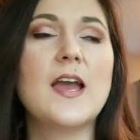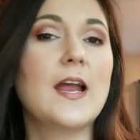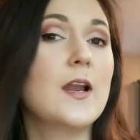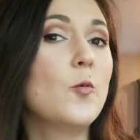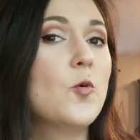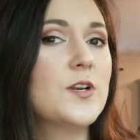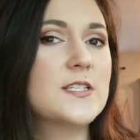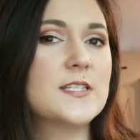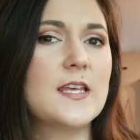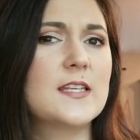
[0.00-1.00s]
and I wanna
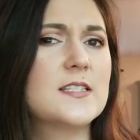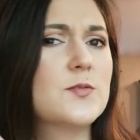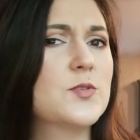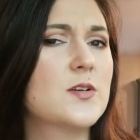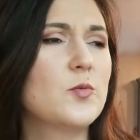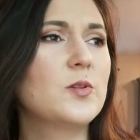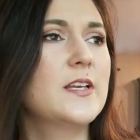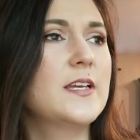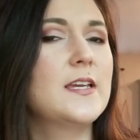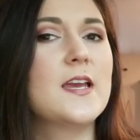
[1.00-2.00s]
say this was
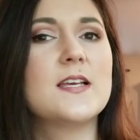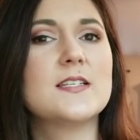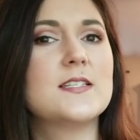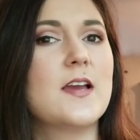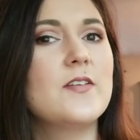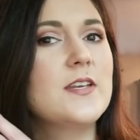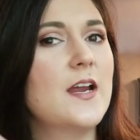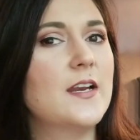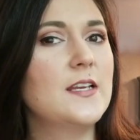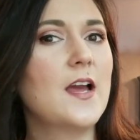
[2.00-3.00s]
only
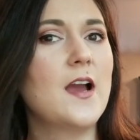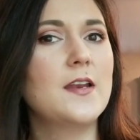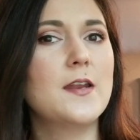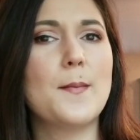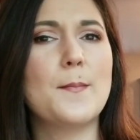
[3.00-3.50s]
$7.99,